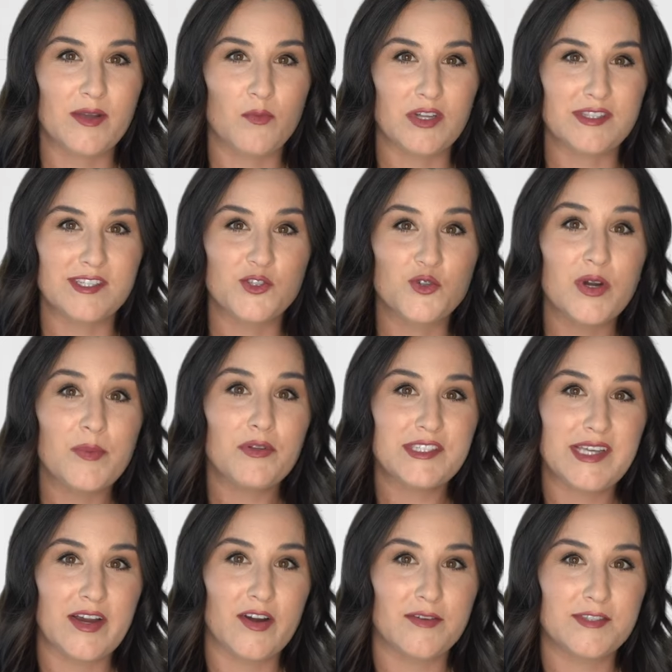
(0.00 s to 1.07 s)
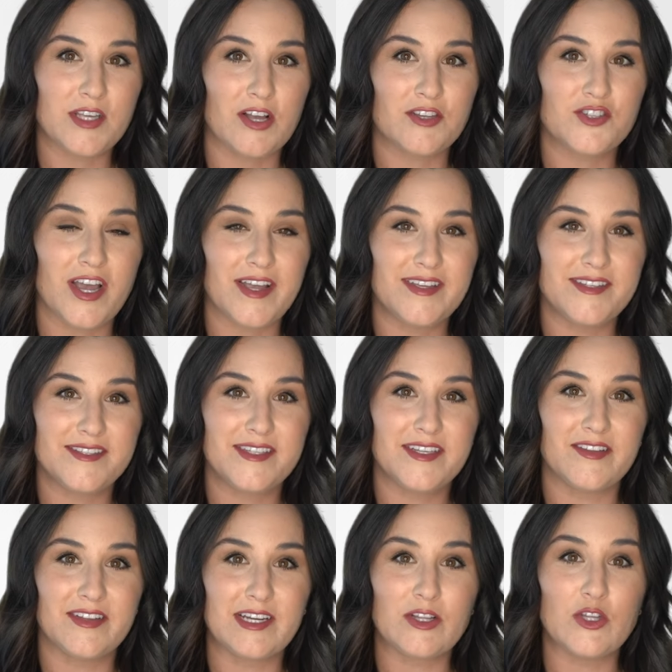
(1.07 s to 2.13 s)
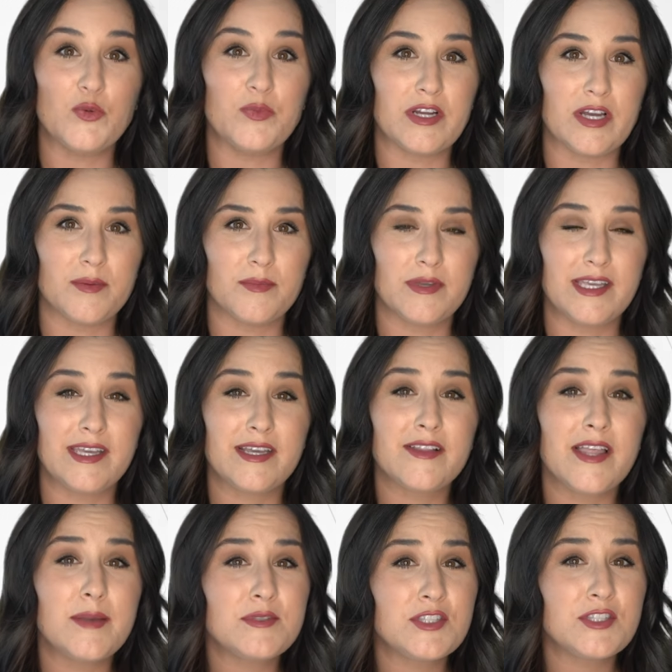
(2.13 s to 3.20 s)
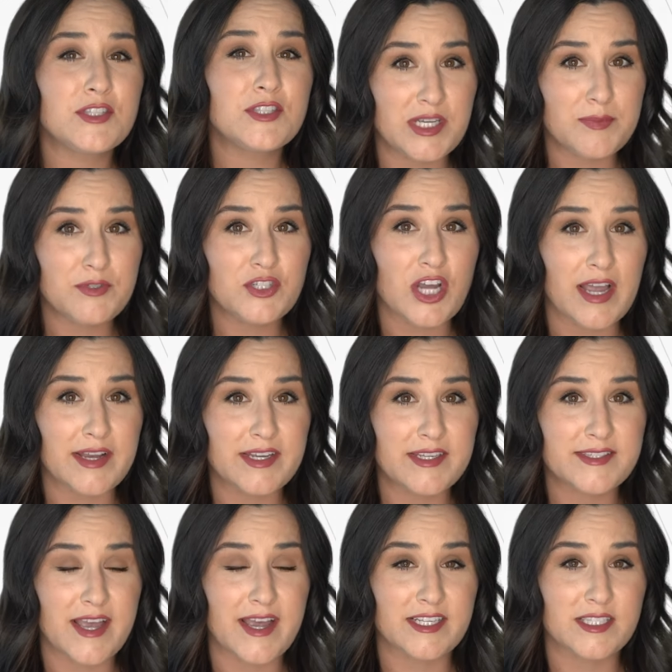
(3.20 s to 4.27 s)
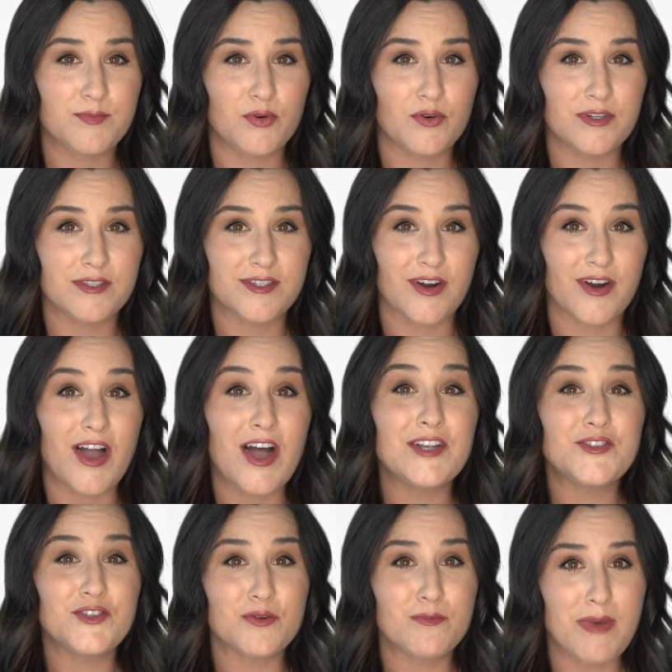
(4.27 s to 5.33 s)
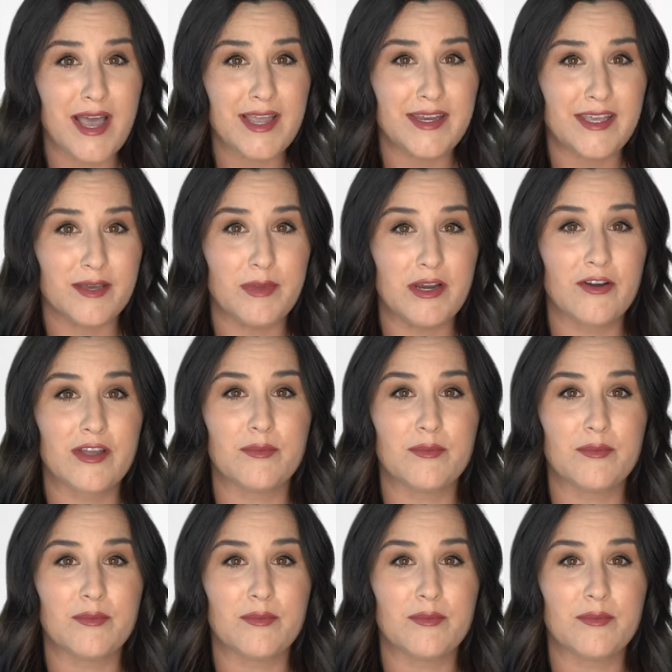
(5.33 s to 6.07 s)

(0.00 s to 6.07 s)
wants to triple tariffs on Chinese steel and aluminum. He claims cheap Chinese exports are undermining American